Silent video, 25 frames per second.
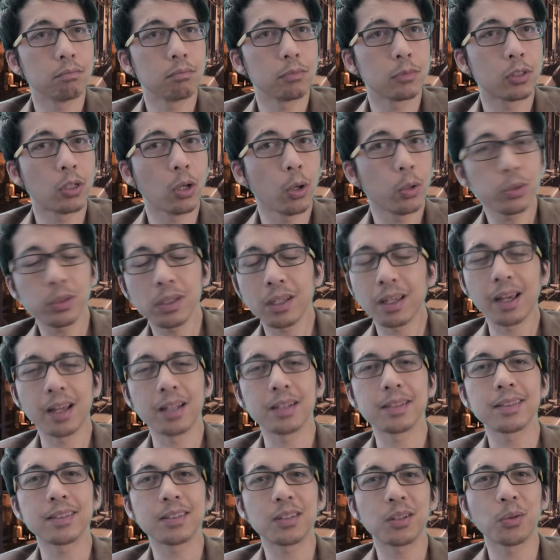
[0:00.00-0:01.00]
goes
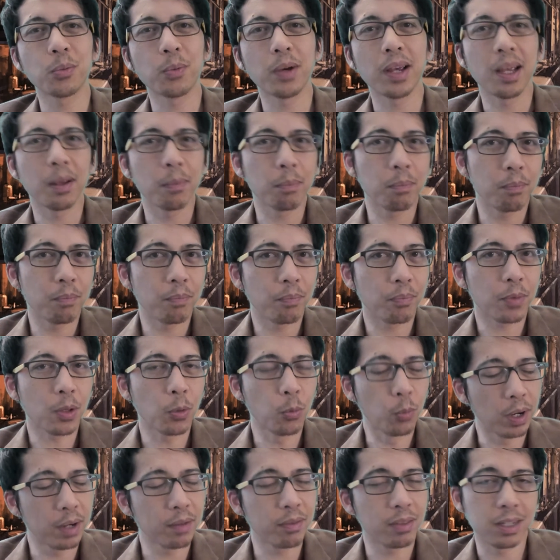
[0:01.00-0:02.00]
against the way
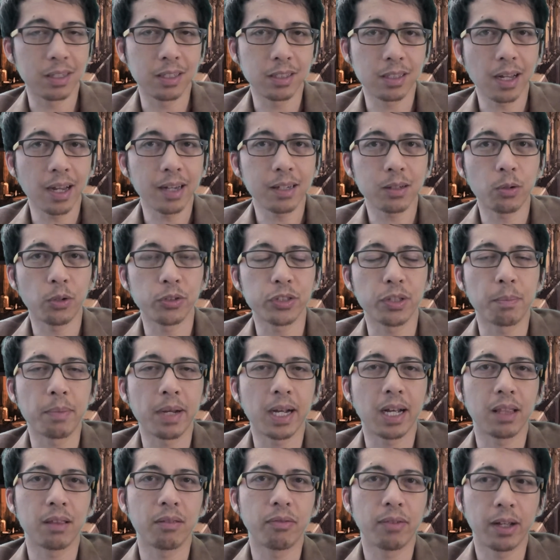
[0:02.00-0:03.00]
one of the design goals of
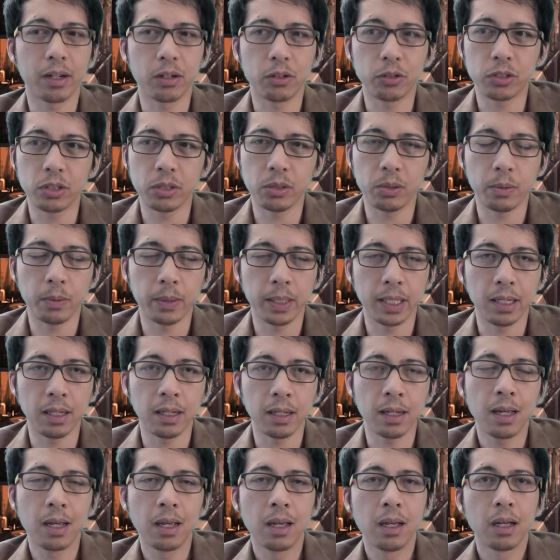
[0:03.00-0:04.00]
Pathfinder 2e
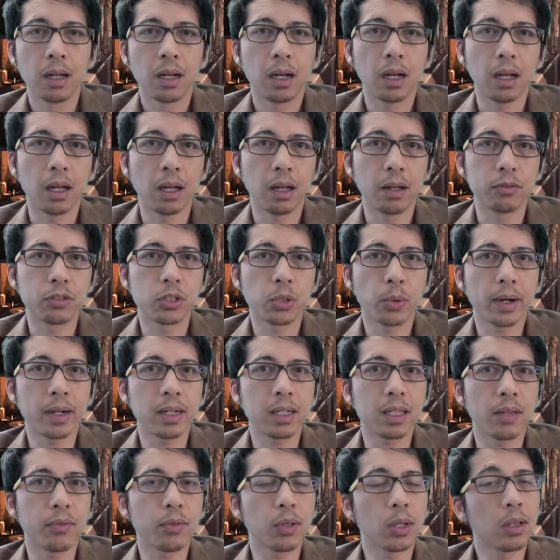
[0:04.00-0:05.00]
of trying to
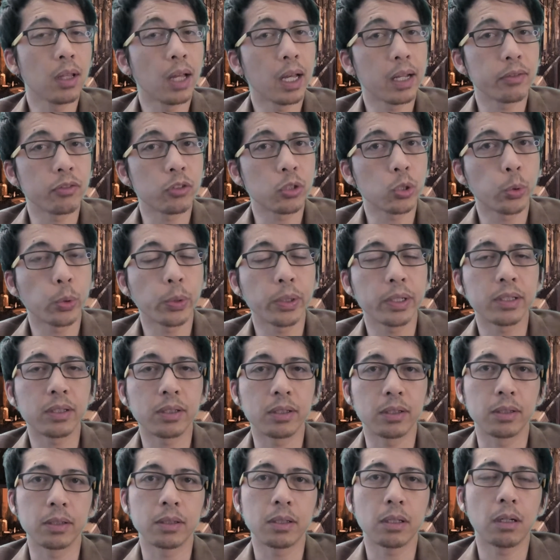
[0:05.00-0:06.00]
give you a lot of
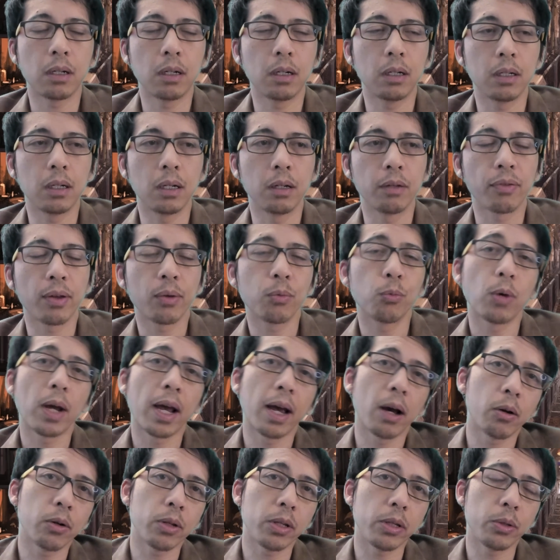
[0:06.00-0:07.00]
choices of
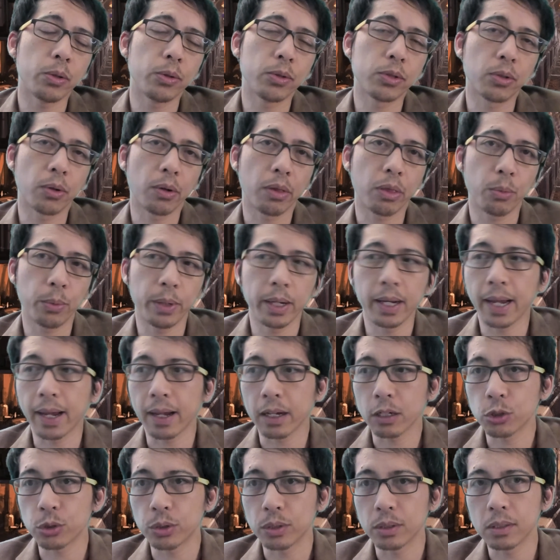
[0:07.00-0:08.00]
how to use your 3
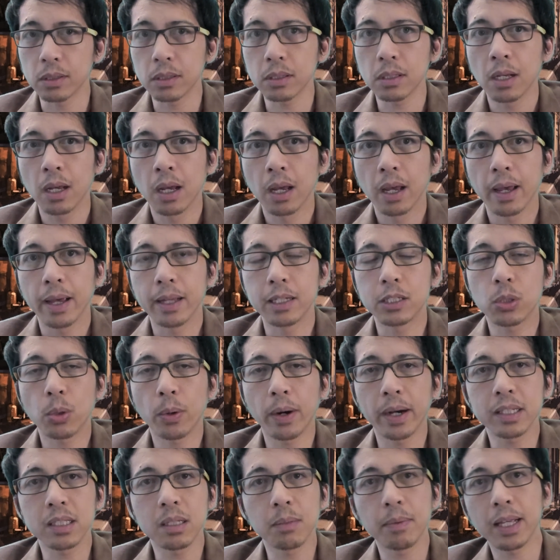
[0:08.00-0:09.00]
actions and
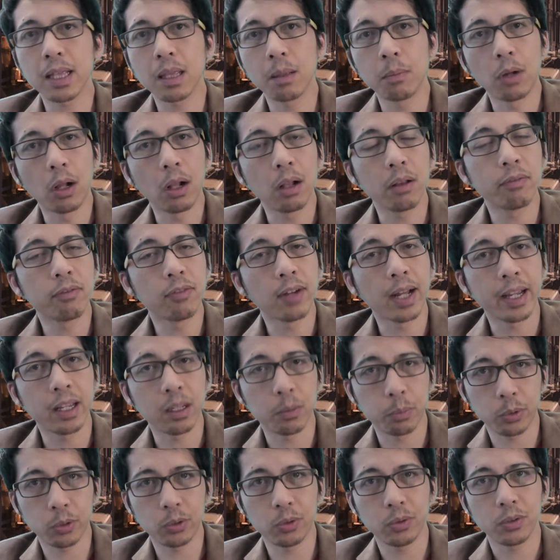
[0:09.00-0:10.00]
trying to make them all
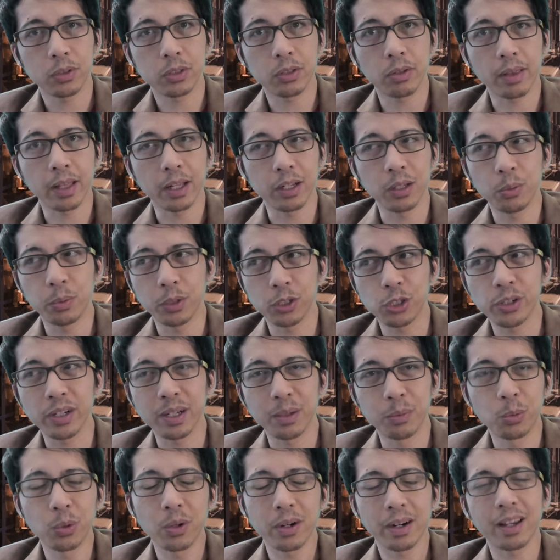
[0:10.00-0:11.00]
viable so that you wish you had
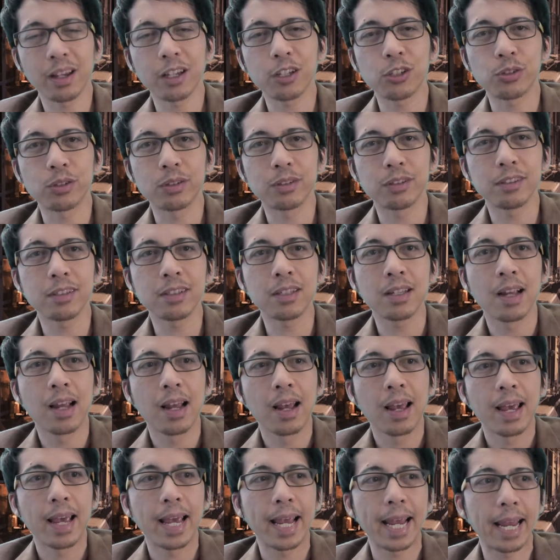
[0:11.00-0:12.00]
more actions
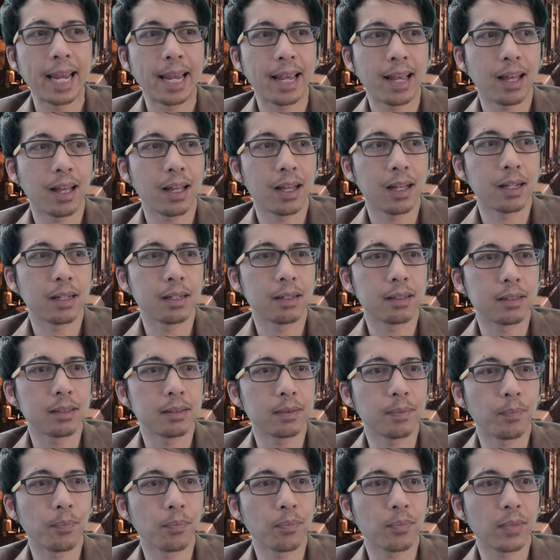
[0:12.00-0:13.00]
and
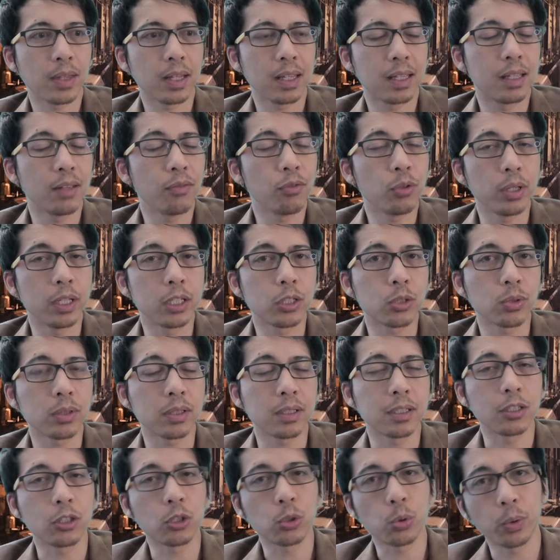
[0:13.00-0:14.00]
give you
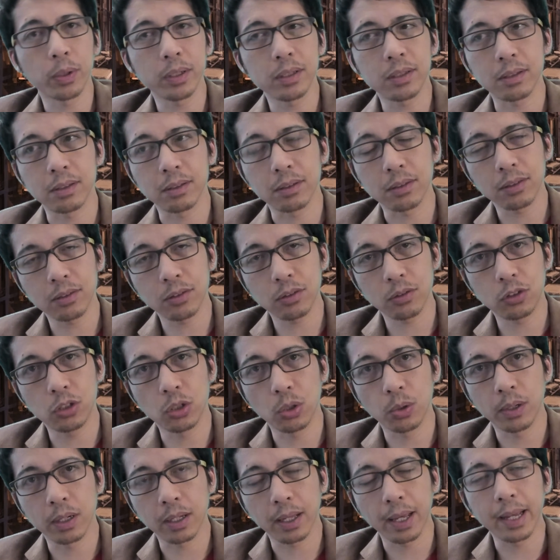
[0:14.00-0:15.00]
interesting choices
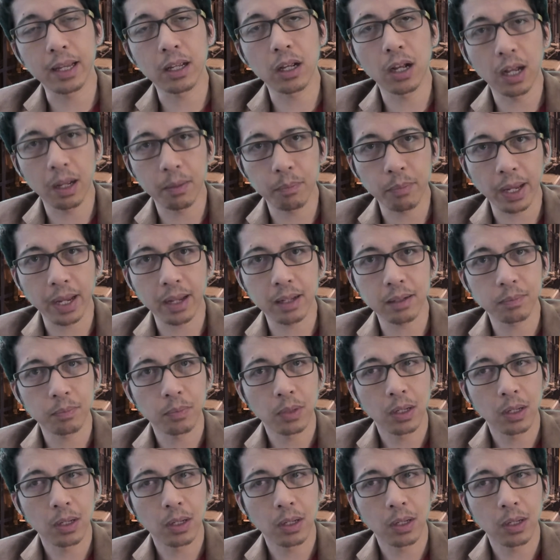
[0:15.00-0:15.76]
during a combat.